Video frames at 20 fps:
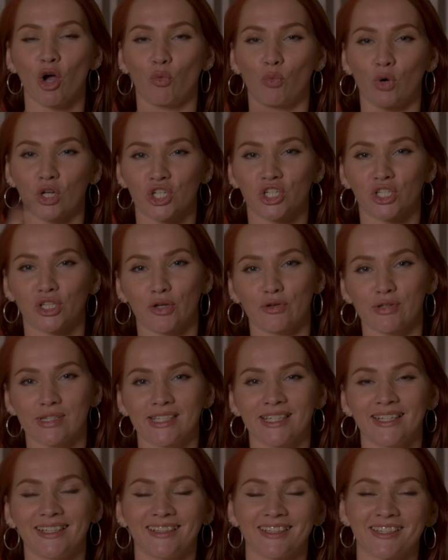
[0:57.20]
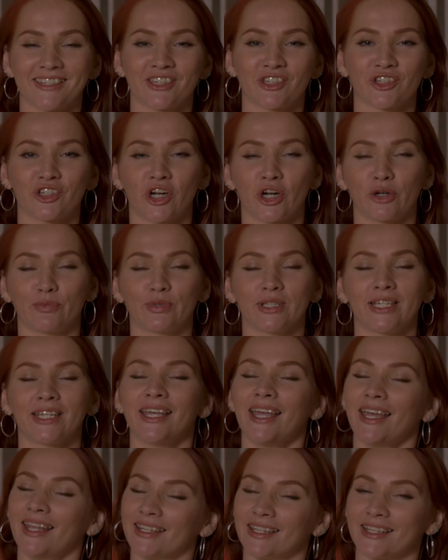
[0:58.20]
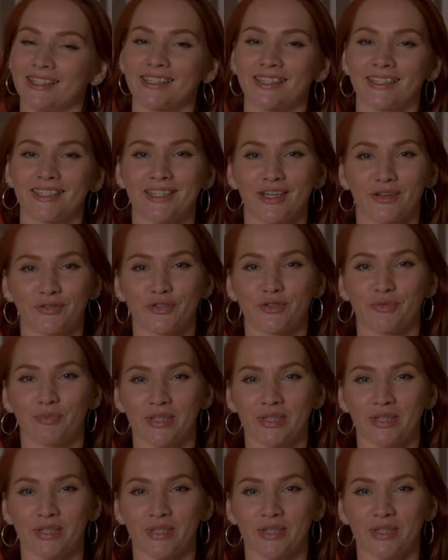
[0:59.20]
Watch closely, listen sharply, and let's get down to